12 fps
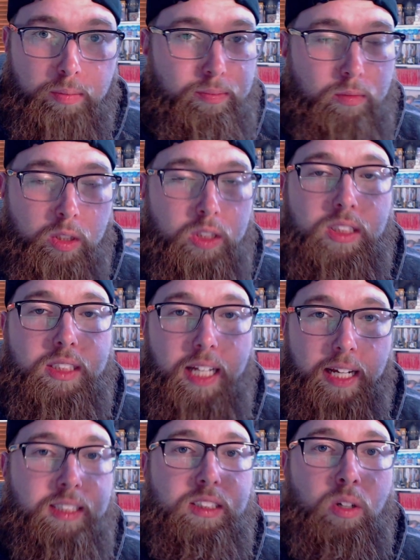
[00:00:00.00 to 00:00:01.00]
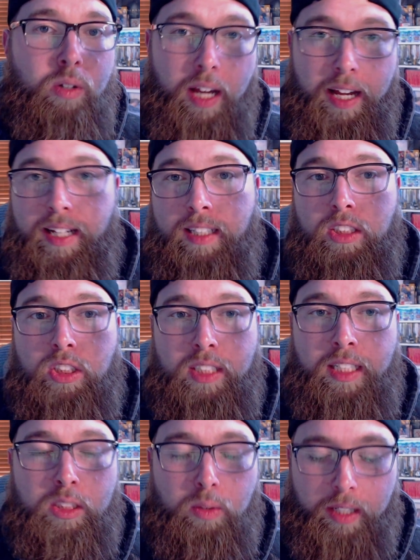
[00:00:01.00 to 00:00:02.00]
sticks, okay? It
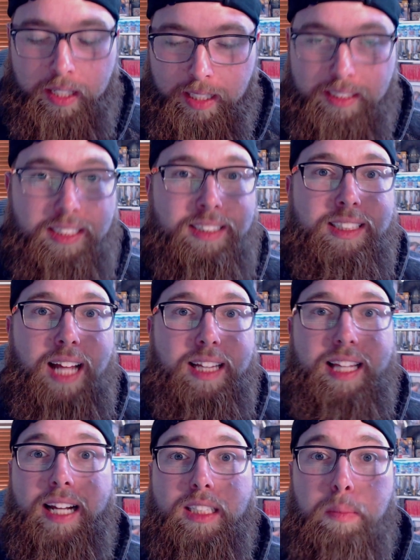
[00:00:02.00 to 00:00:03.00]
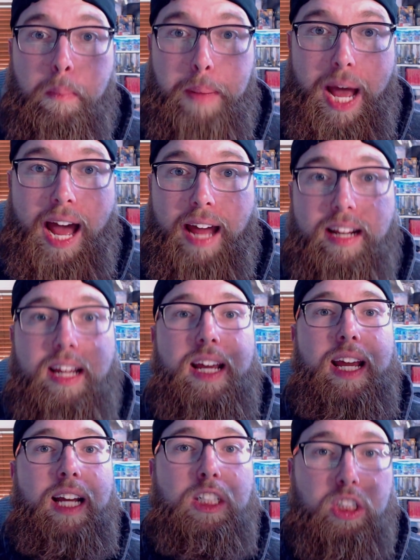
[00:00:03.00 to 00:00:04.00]
is what it is. It's not that it's bad,
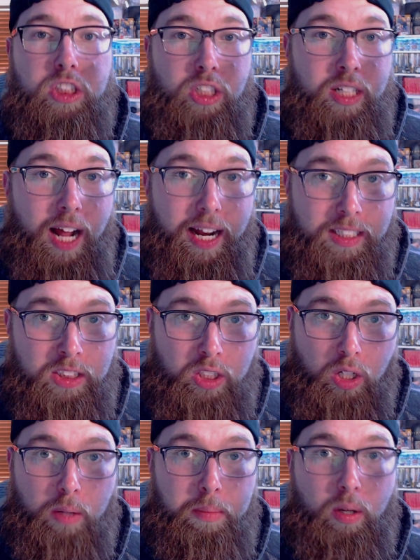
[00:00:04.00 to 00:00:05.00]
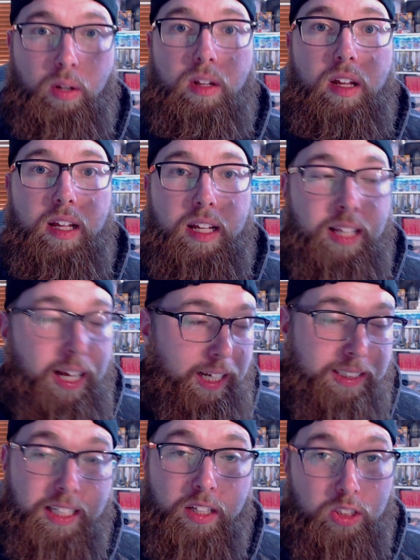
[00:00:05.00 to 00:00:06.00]
it's just they're not as durable. Like I
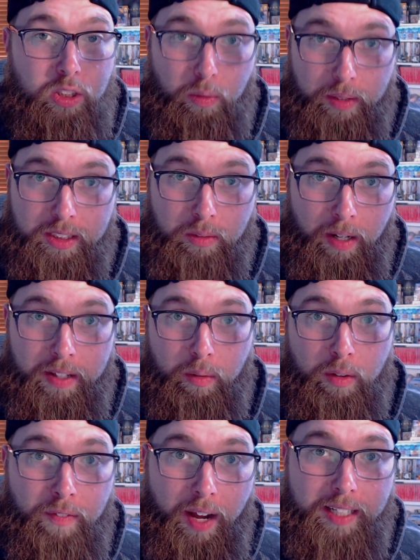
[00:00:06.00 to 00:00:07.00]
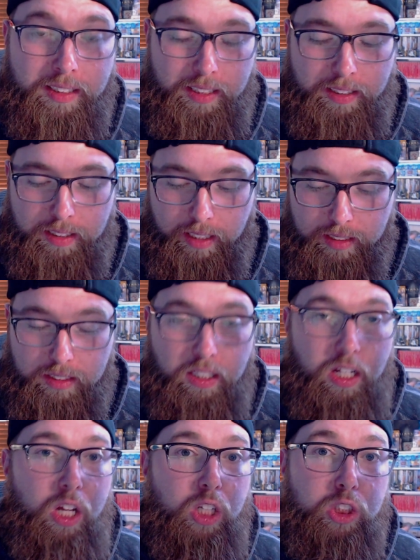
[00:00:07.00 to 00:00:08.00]
said, there's a reason why they revised these things.
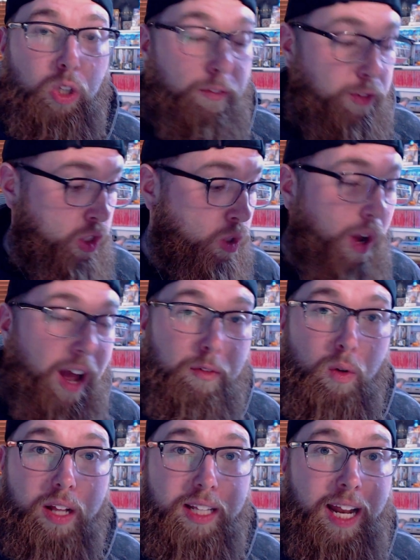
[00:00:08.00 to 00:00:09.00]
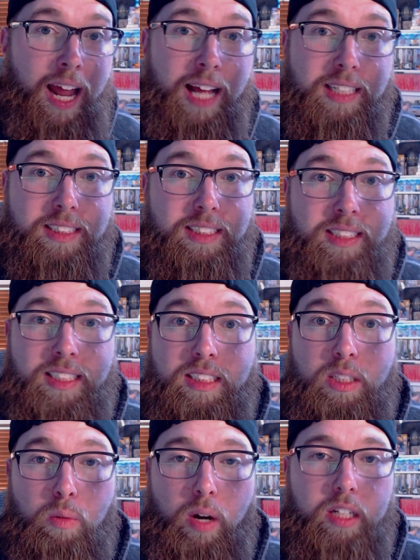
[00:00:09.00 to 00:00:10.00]
So if you do have one that has the
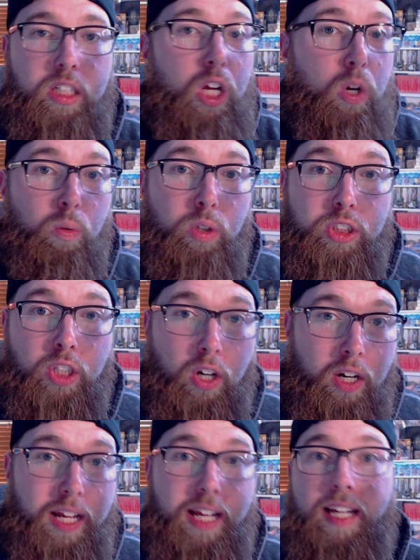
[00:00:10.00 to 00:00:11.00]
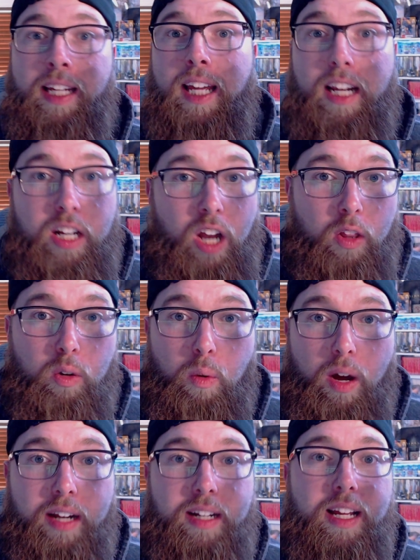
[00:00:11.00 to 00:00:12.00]
TC1, return it, get another one,